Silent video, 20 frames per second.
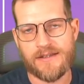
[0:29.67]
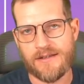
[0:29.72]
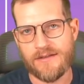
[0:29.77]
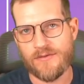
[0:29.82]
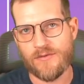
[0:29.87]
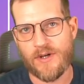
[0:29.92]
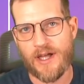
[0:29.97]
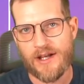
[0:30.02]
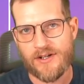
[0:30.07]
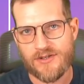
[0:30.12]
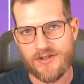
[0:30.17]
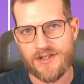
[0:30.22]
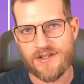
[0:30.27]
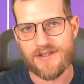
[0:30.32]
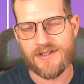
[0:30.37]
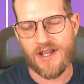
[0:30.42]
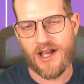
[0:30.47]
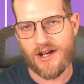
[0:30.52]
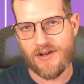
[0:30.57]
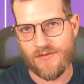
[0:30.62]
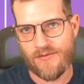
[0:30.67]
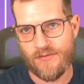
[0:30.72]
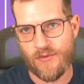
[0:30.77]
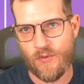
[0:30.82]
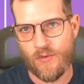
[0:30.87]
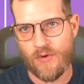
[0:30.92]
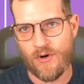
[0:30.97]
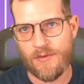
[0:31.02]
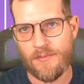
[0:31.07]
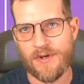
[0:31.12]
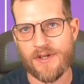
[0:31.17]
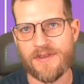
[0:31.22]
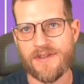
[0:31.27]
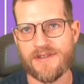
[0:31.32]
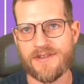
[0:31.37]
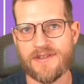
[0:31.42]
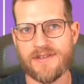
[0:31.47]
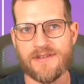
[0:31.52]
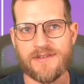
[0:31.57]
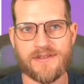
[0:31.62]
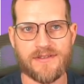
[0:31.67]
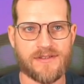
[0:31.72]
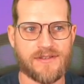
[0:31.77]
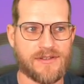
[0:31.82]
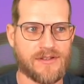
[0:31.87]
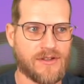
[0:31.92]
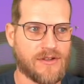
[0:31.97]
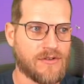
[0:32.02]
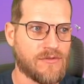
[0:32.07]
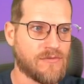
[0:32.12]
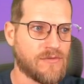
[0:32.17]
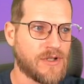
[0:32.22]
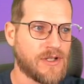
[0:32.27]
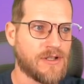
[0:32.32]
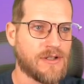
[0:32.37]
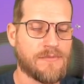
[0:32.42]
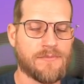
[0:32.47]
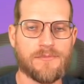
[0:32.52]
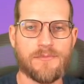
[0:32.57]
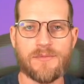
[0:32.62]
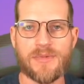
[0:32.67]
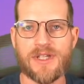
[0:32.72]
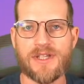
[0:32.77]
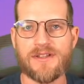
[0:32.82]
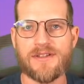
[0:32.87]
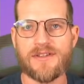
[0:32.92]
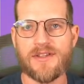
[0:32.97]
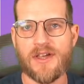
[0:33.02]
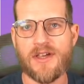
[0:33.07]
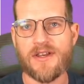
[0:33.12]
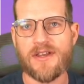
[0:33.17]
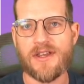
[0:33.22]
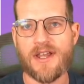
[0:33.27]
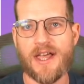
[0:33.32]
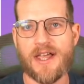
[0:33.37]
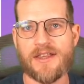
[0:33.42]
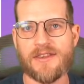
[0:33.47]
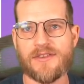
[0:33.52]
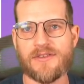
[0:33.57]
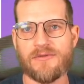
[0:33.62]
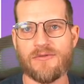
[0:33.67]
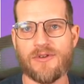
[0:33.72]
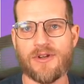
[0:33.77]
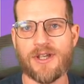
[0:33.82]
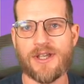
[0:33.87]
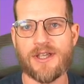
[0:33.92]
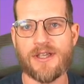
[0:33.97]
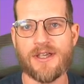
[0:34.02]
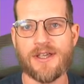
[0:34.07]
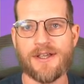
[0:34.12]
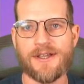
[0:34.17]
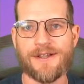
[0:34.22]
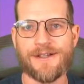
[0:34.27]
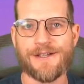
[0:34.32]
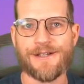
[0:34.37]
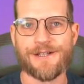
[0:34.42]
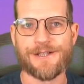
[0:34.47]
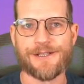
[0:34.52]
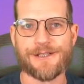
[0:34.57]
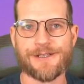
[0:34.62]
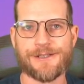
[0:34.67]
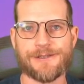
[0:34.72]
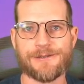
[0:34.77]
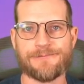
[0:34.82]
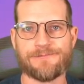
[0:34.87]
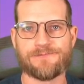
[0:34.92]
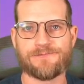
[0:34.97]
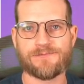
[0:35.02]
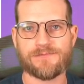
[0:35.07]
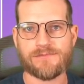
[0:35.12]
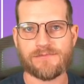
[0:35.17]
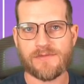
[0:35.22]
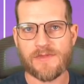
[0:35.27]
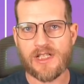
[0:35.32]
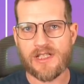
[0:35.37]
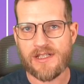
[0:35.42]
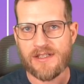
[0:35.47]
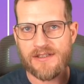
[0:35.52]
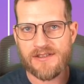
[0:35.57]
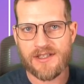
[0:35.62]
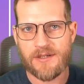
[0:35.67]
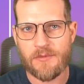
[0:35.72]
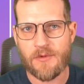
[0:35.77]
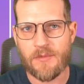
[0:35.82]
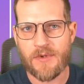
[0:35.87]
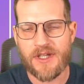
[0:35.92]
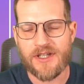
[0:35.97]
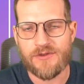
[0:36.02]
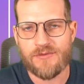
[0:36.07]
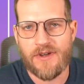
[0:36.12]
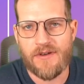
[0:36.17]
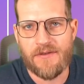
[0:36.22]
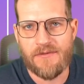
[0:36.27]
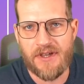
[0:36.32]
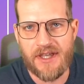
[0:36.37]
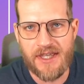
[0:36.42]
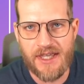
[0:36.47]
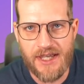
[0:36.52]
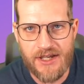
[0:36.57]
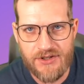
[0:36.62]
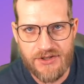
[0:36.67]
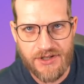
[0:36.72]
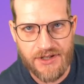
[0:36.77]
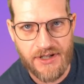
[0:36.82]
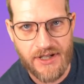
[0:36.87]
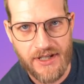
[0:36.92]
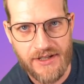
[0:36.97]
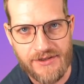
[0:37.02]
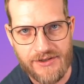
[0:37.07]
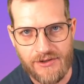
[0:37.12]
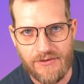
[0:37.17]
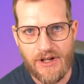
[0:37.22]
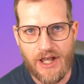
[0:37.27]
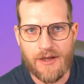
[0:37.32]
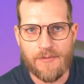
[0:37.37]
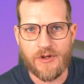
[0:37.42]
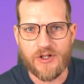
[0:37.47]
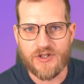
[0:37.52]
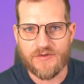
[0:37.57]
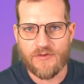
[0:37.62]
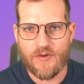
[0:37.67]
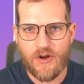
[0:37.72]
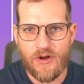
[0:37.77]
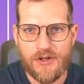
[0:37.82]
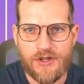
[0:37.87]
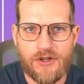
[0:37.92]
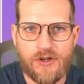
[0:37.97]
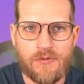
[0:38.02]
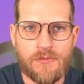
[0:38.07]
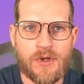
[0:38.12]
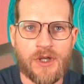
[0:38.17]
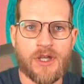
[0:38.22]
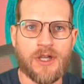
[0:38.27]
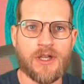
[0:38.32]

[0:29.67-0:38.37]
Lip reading: Well, actually, it's 9:4, but this is, being done 9:3, simply because we have a vacation today. So not much volume.